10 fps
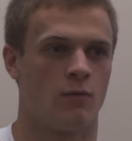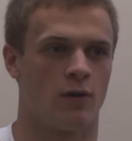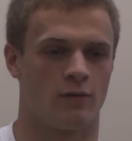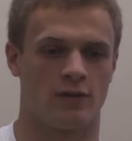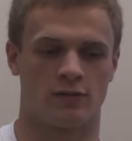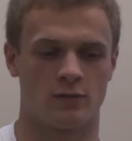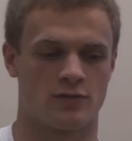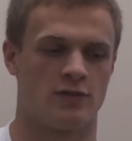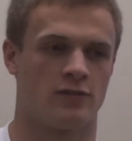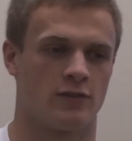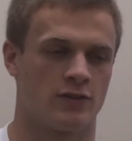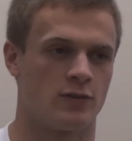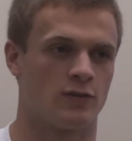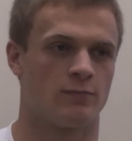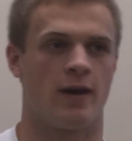where resolutions are
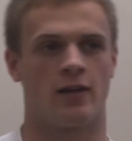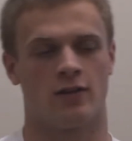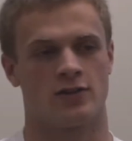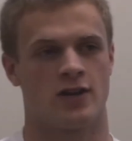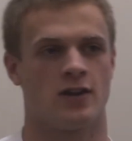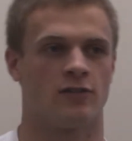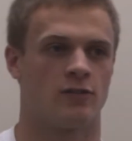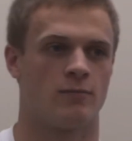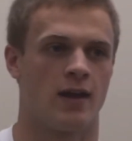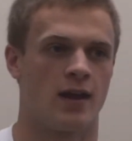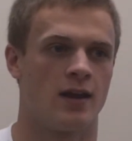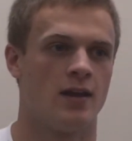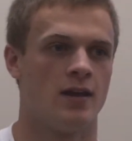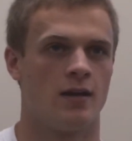introduced, bylaw changes are made,